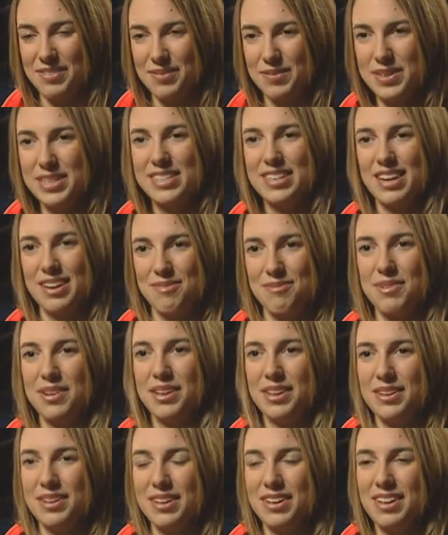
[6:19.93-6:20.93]
we did
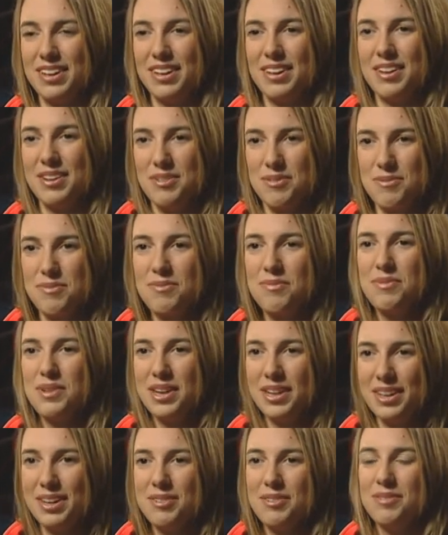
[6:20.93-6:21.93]
really,
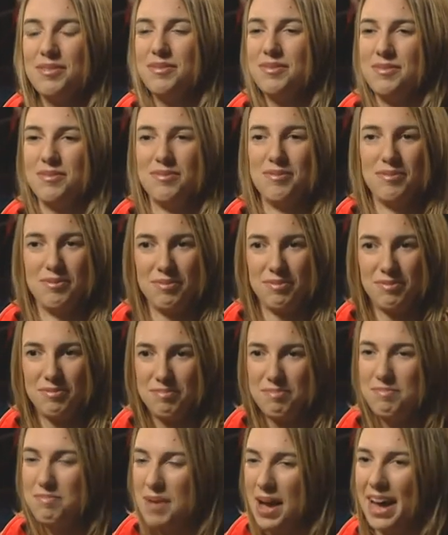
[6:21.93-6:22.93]
really
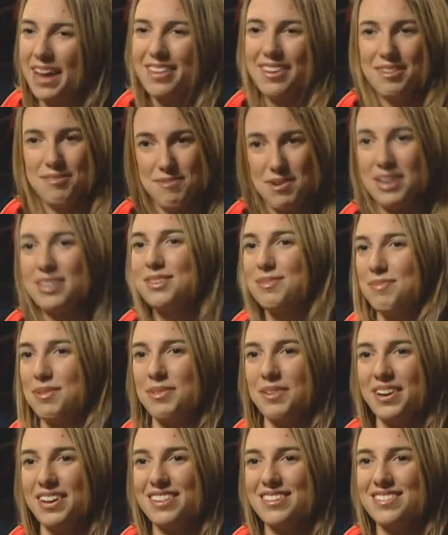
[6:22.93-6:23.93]
badly want to be
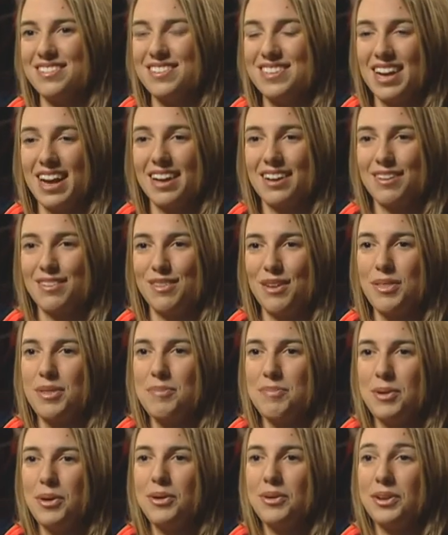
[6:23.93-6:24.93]
wearing those jackets on
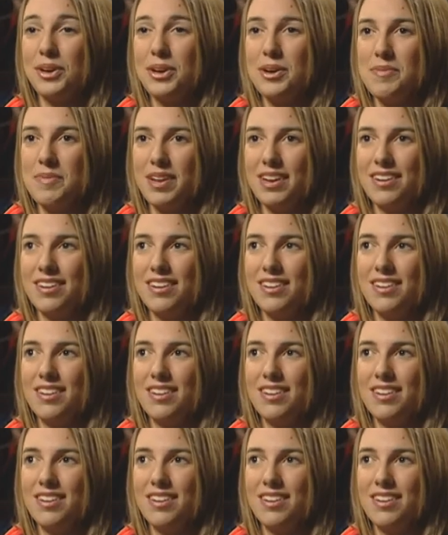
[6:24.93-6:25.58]
the podium. And